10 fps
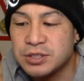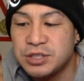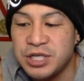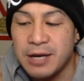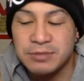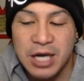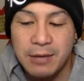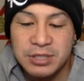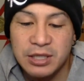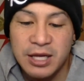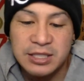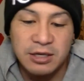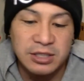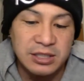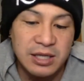GM Tom
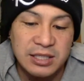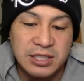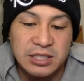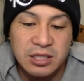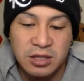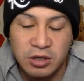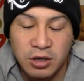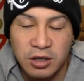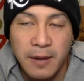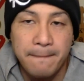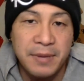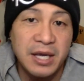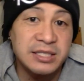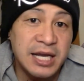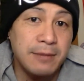Telesco selects his third
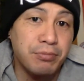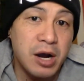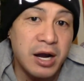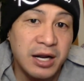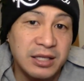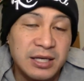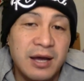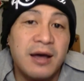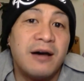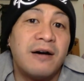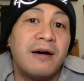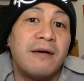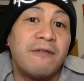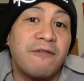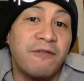Big Ten product
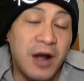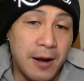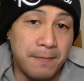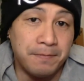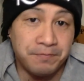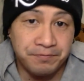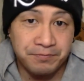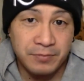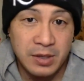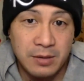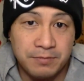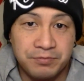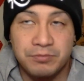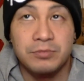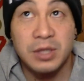from
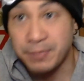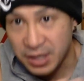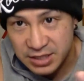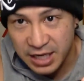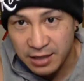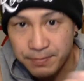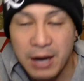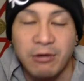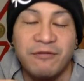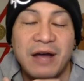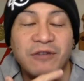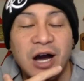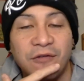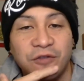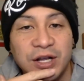the Big Ten Power 5
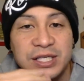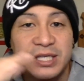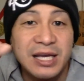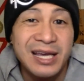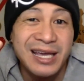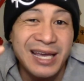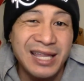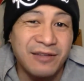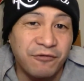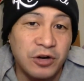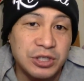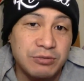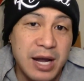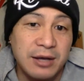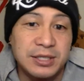Conference in the first
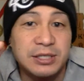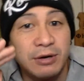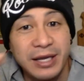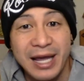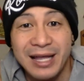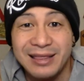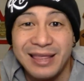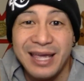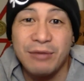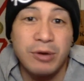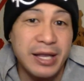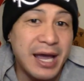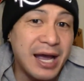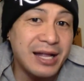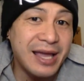round. So again, they went
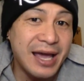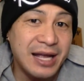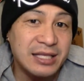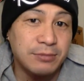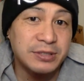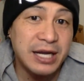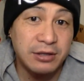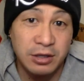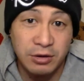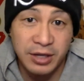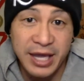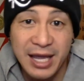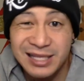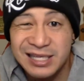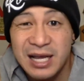ahead and doubled down on their
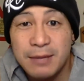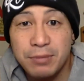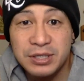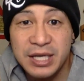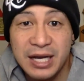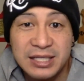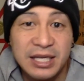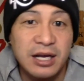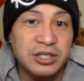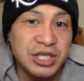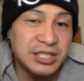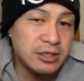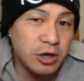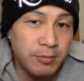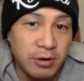gains, protecting Justin
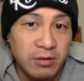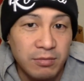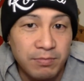Herbert,